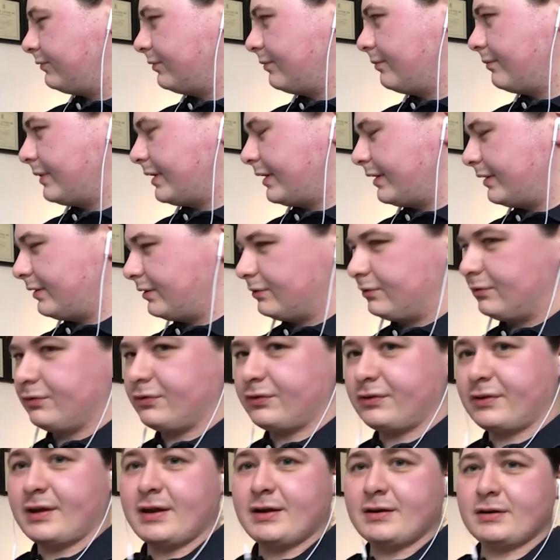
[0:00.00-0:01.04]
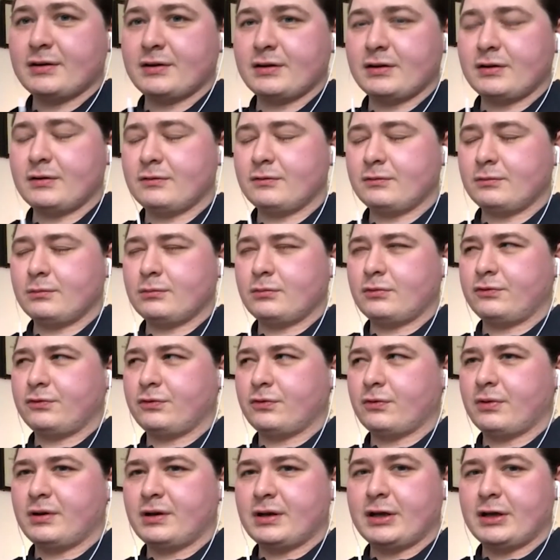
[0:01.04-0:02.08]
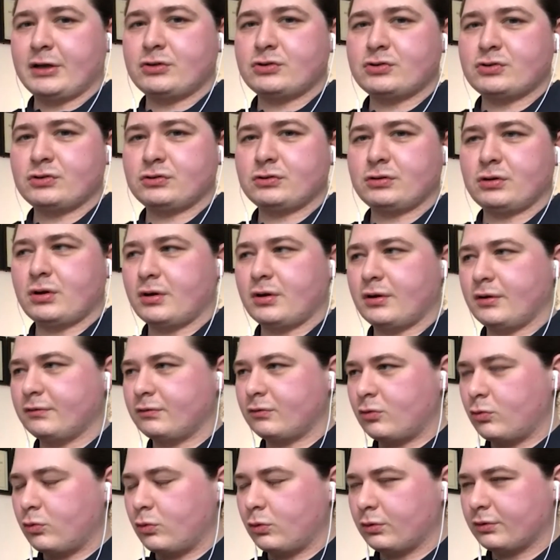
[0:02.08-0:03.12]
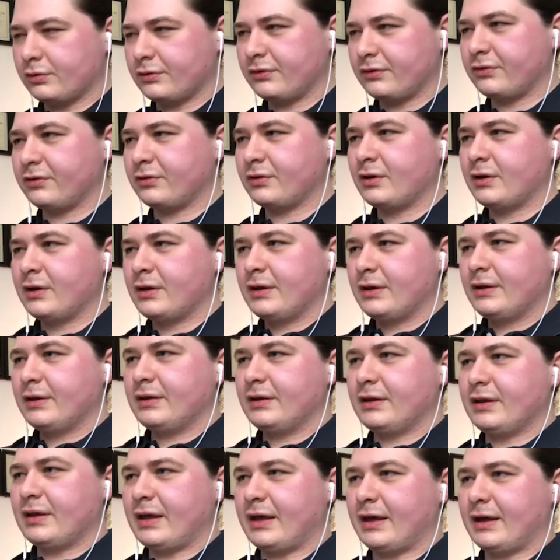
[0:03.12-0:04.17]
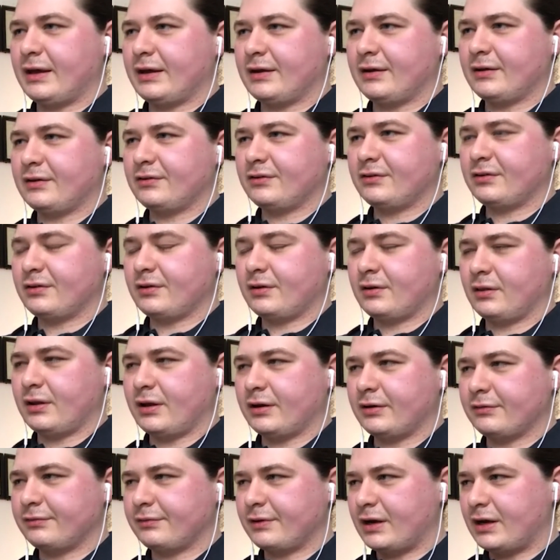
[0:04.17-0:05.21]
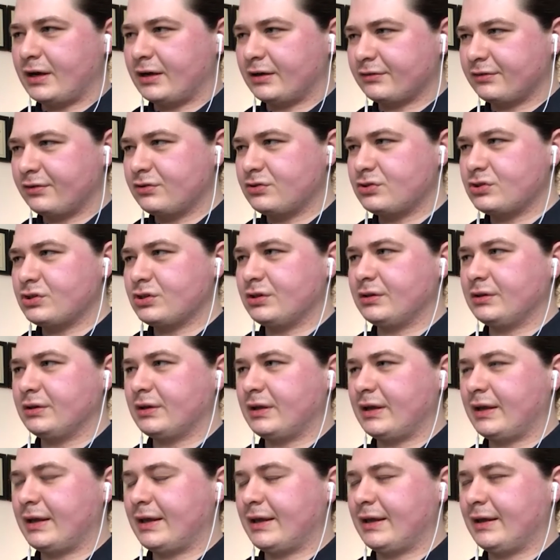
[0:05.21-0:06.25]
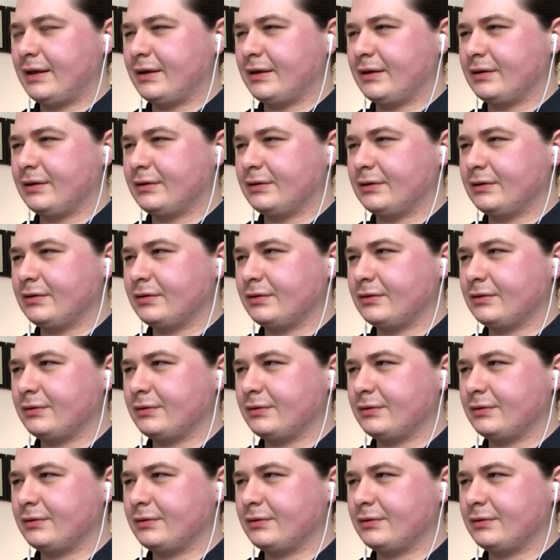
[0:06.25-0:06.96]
my understanding, for the nature of quartz, it has a lot of oxygen and